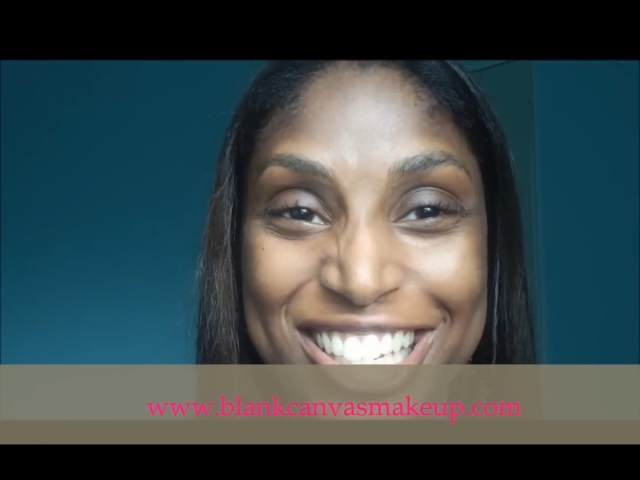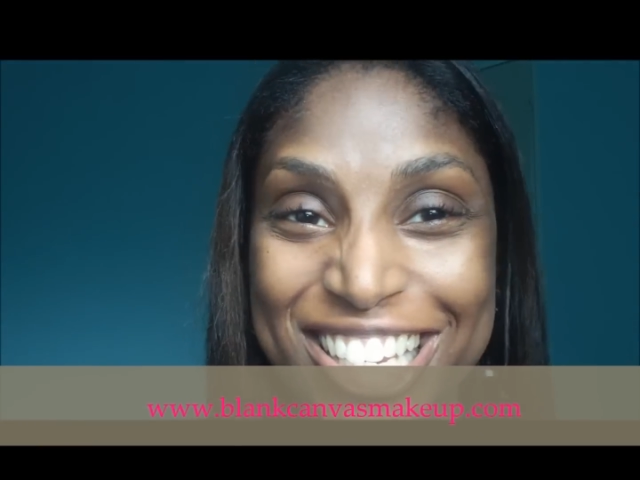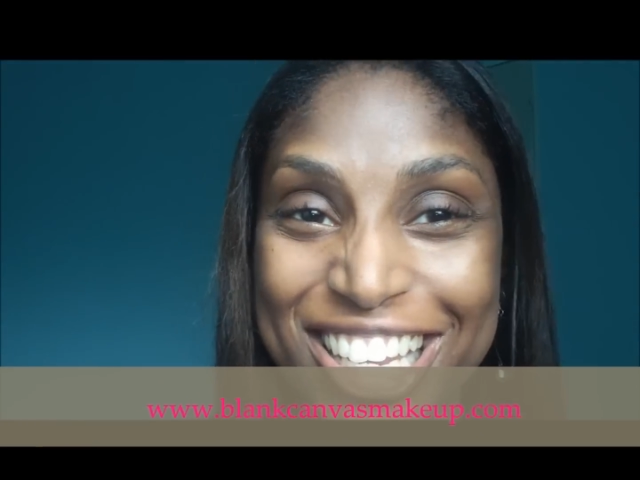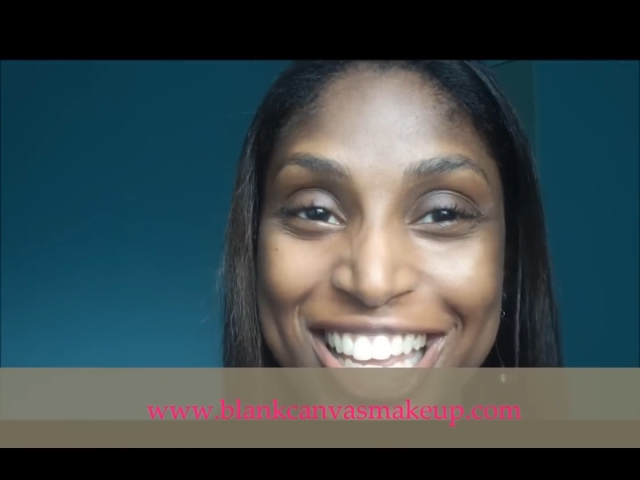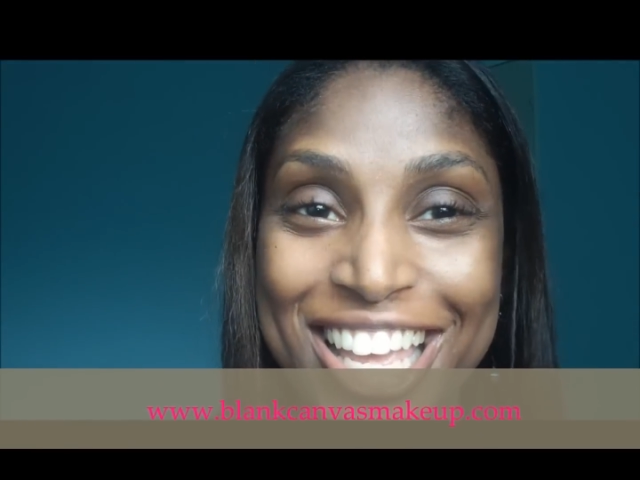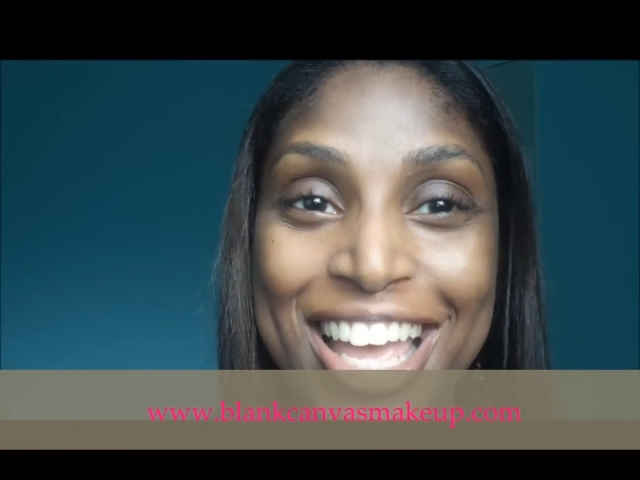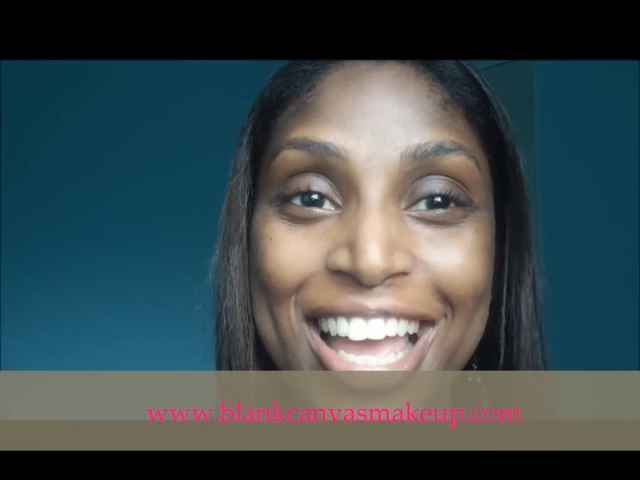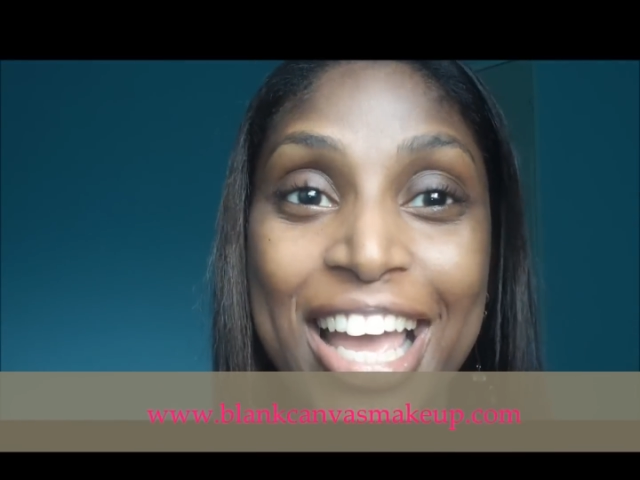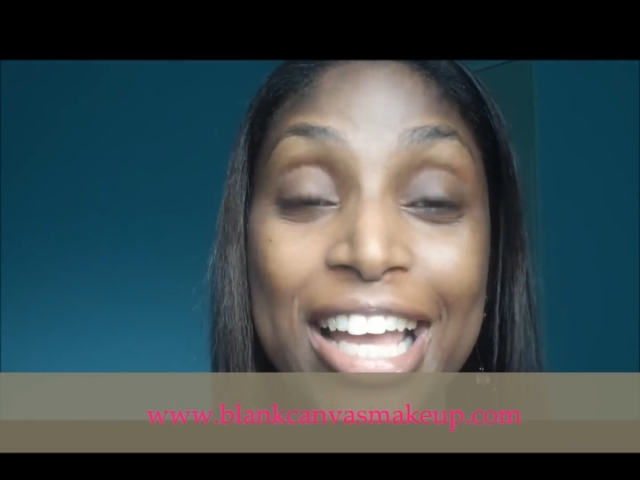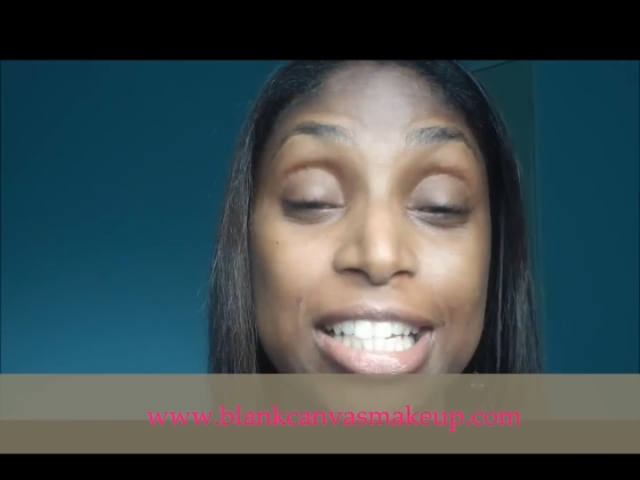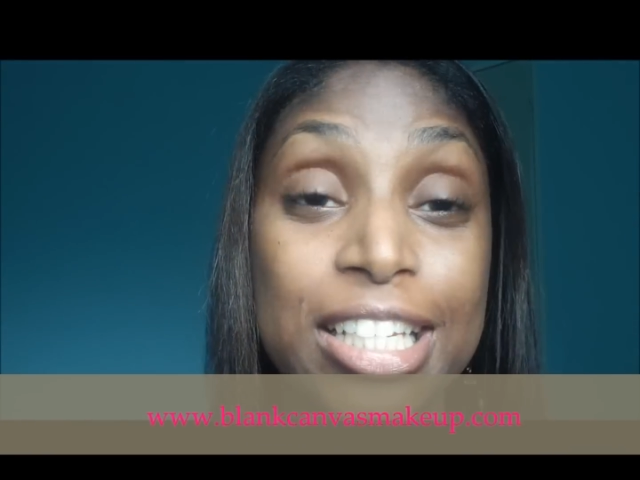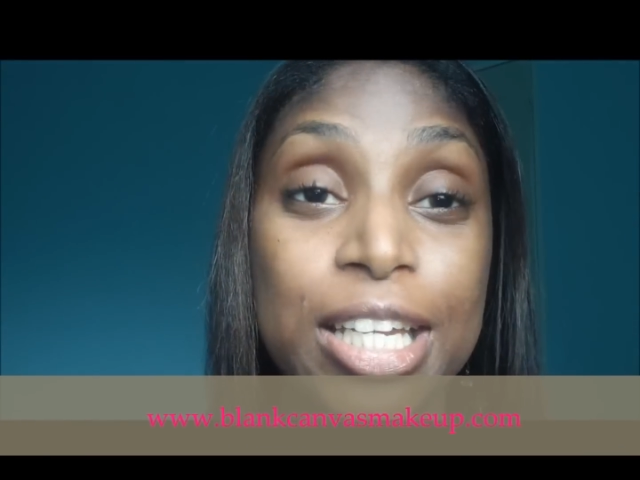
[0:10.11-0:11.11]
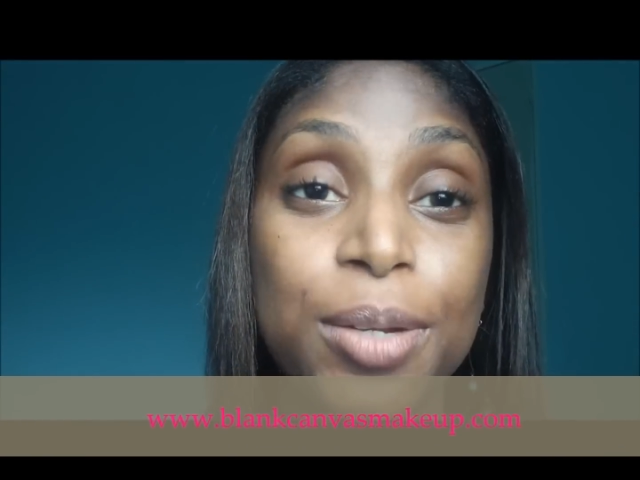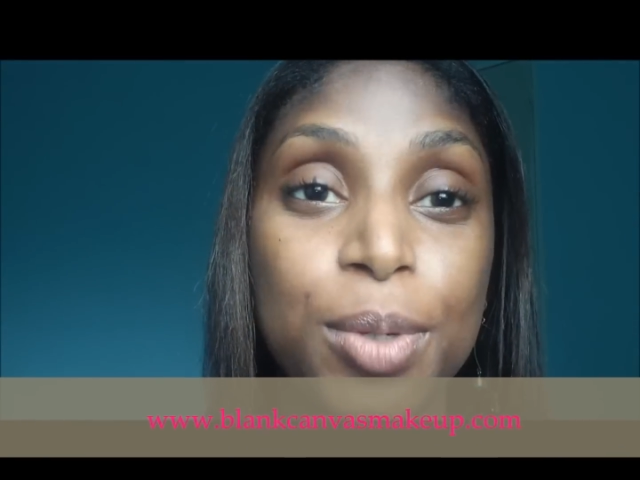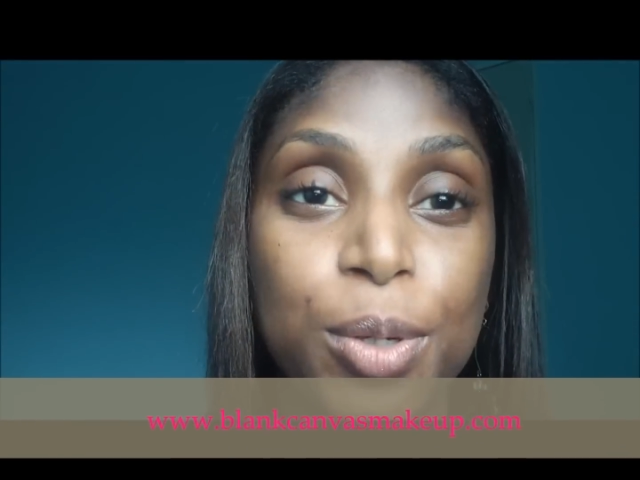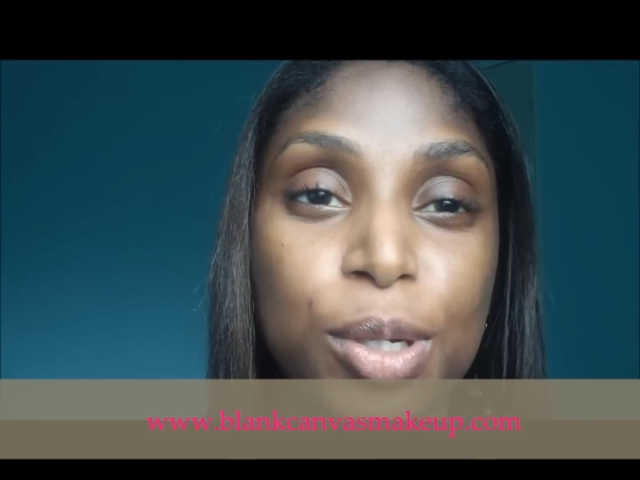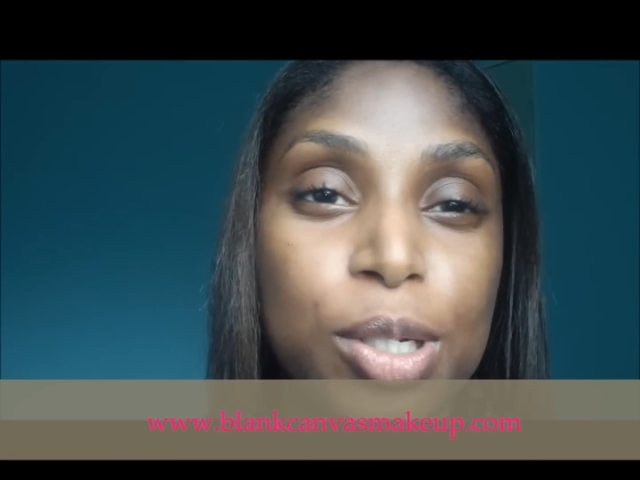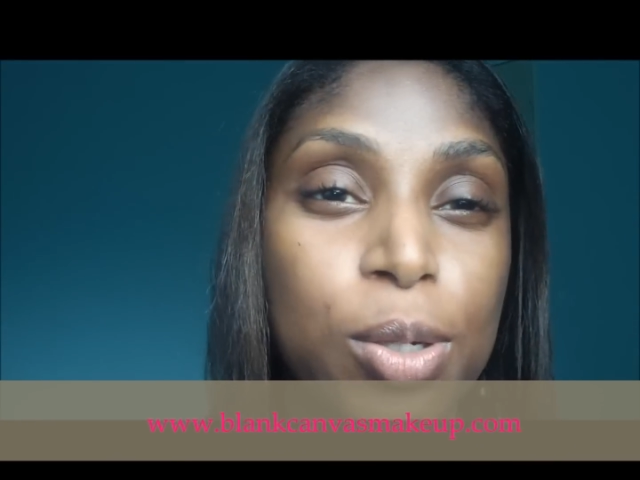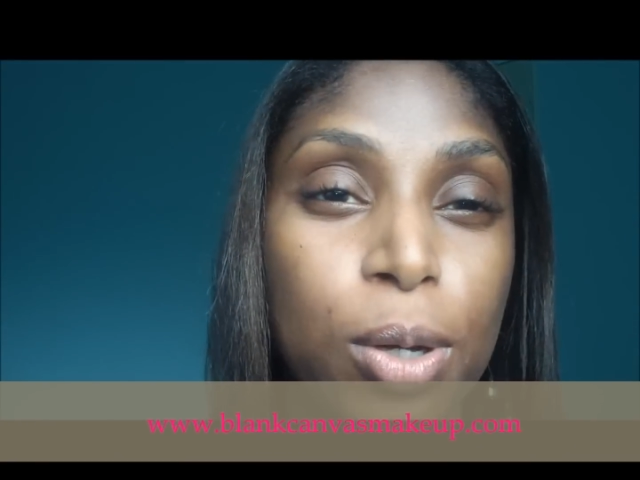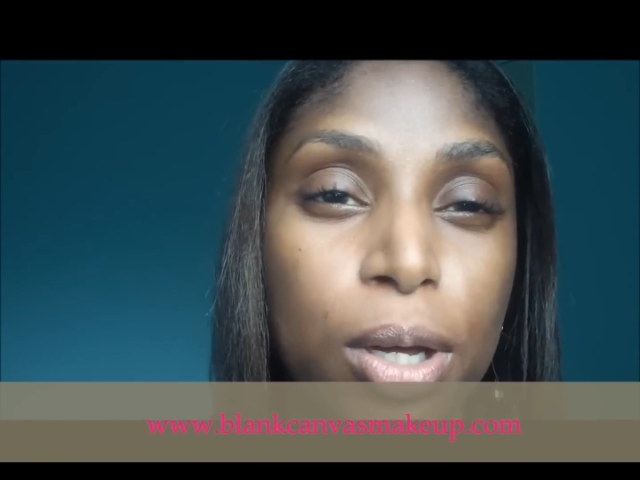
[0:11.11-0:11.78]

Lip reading: today. And today we're going to